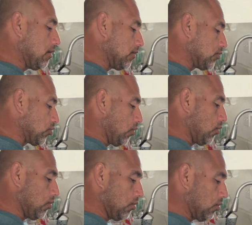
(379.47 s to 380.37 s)

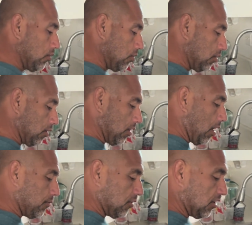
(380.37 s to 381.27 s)
So,
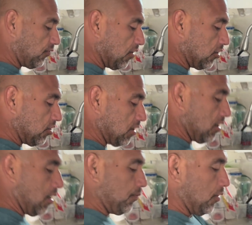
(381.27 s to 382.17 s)
I'm just finishing it
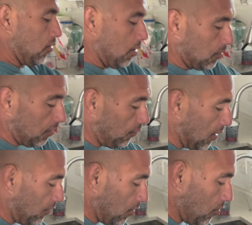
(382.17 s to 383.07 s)
up. You know, I'm gonna
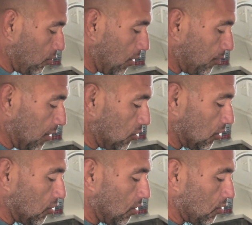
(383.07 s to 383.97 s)
flavor it real quick, make sure
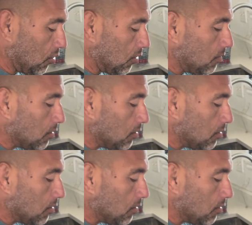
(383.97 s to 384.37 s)
it's all good.